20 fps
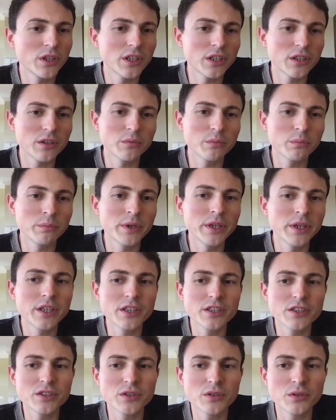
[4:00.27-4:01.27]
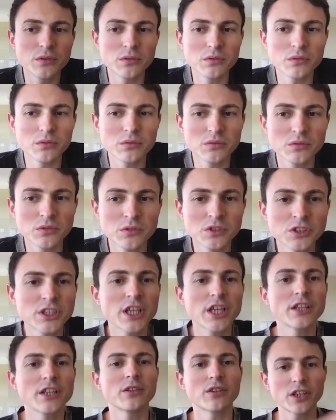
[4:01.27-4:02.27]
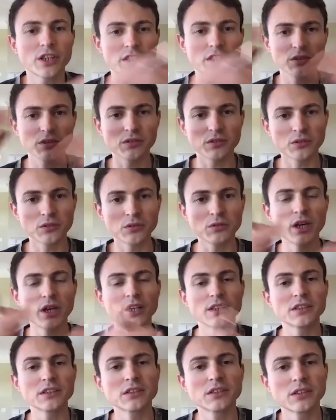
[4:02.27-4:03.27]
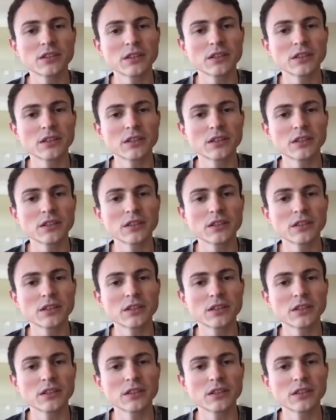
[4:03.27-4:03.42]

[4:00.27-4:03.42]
the biggest you're saying you can do, guys?